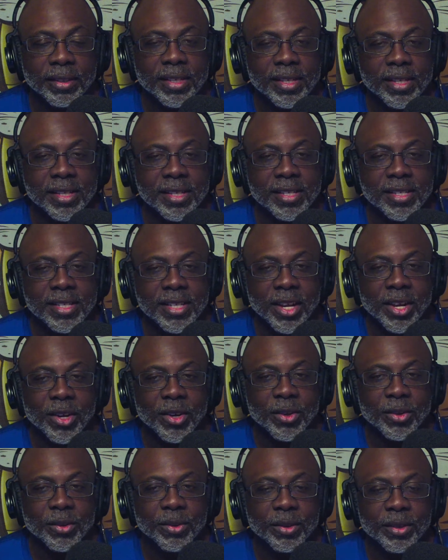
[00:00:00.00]

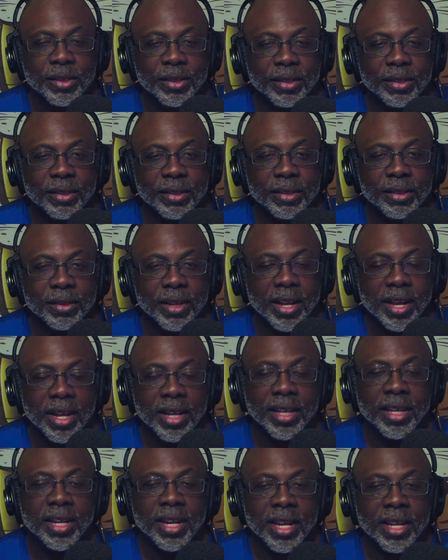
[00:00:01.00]
So I
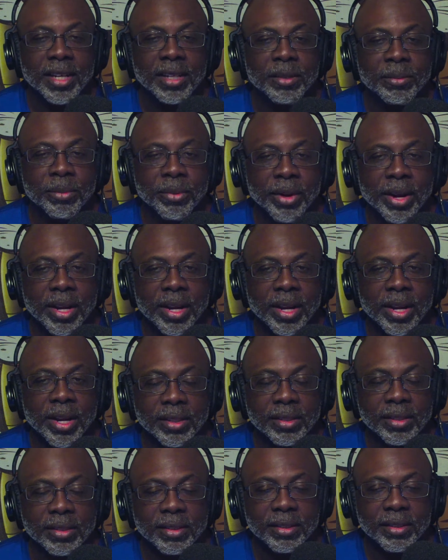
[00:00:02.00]
get out of the Bradley.
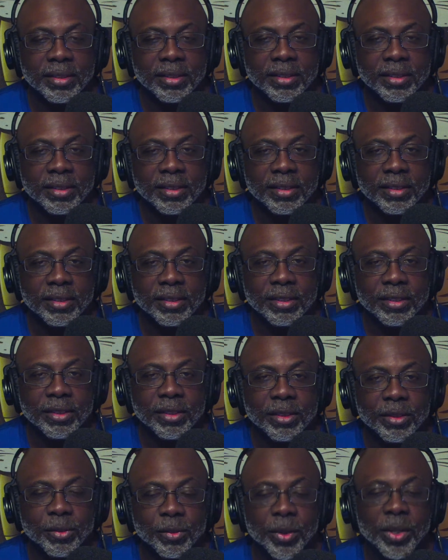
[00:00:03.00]

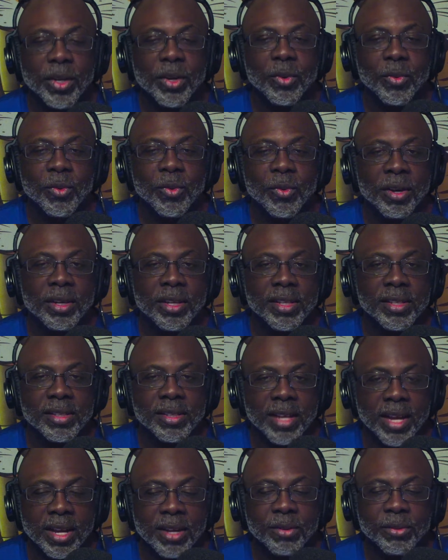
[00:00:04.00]
We go walking
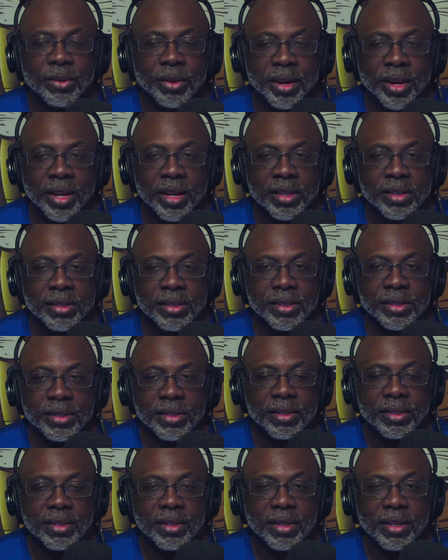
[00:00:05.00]
down range,
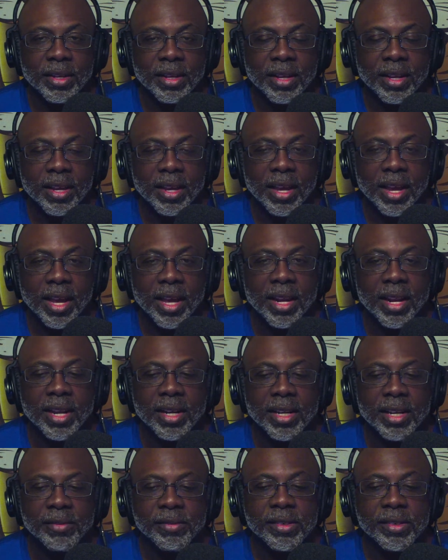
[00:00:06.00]
and I
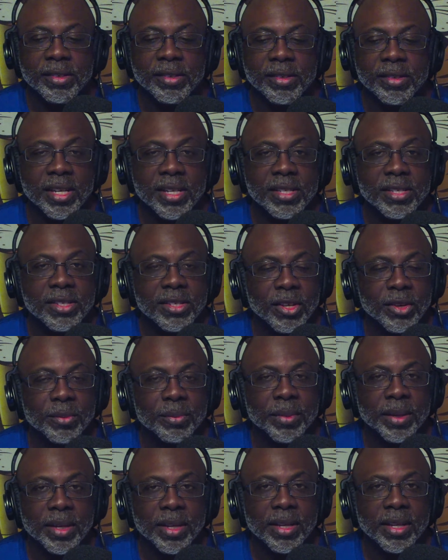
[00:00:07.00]
never seen so
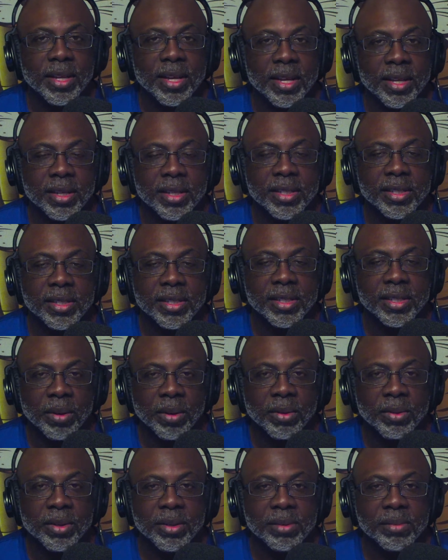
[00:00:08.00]
many
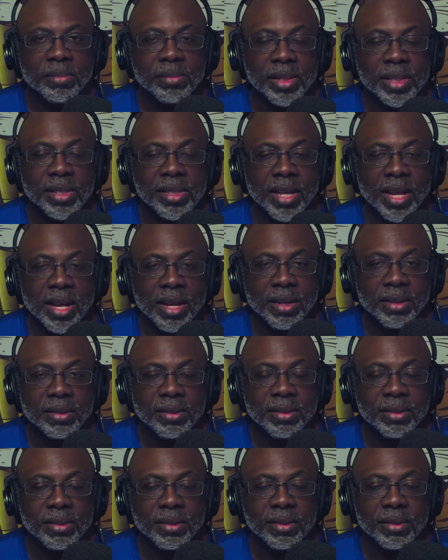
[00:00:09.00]
unexploded
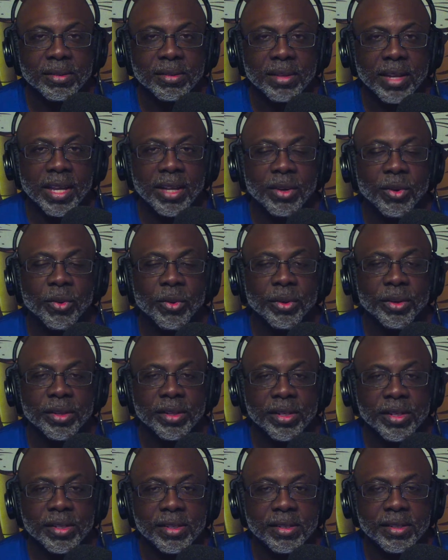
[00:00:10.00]
missiles and
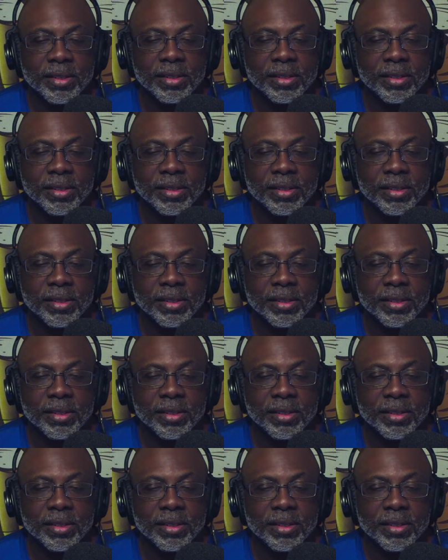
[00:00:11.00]
ordnance